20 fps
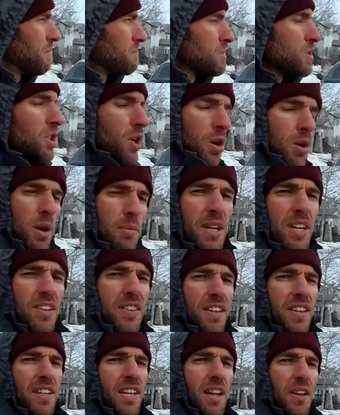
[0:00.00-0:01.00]
So I'm here in
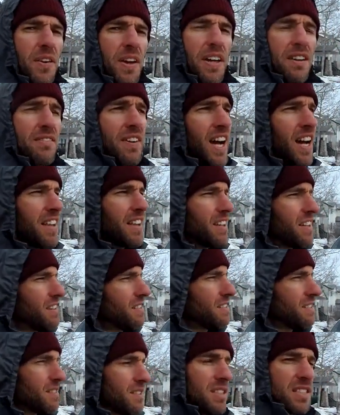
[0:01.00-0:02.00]
the Yellowhead
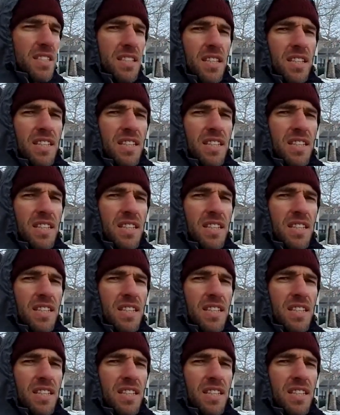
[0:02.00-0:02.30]
Valley, the